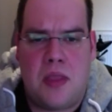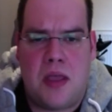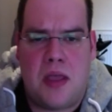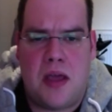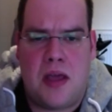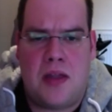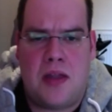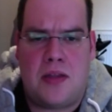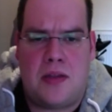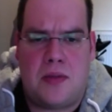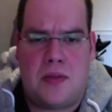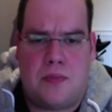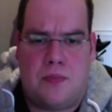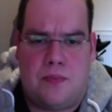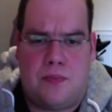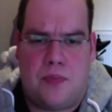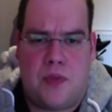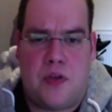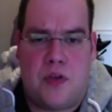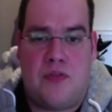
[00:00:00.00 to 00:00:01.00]
and
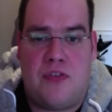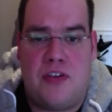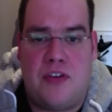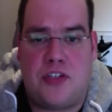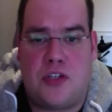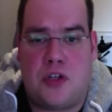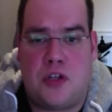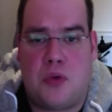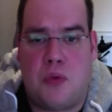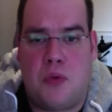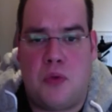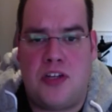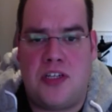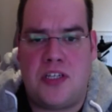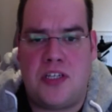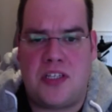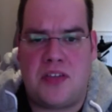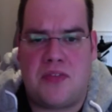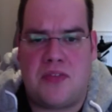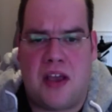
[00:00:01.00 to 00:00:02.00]
official
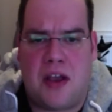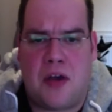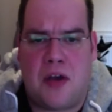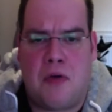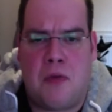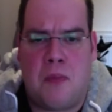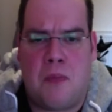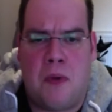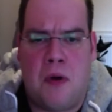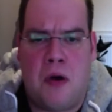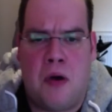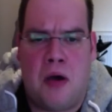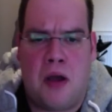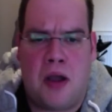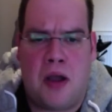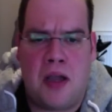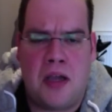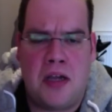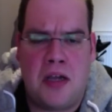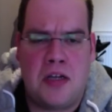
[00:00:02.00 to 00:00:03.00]
Witches of Echo
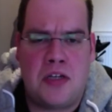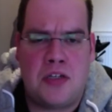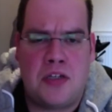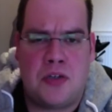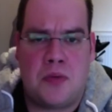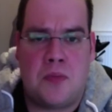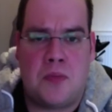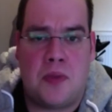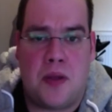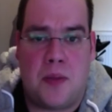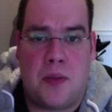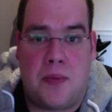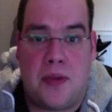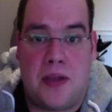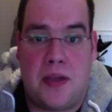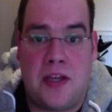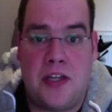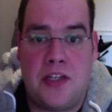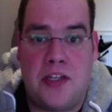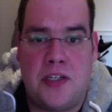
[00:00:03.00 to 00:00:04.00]
Park Tumblr
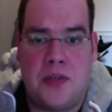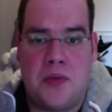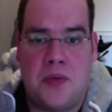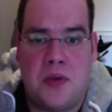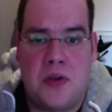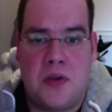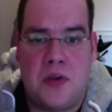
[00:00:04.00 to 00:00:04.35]
page,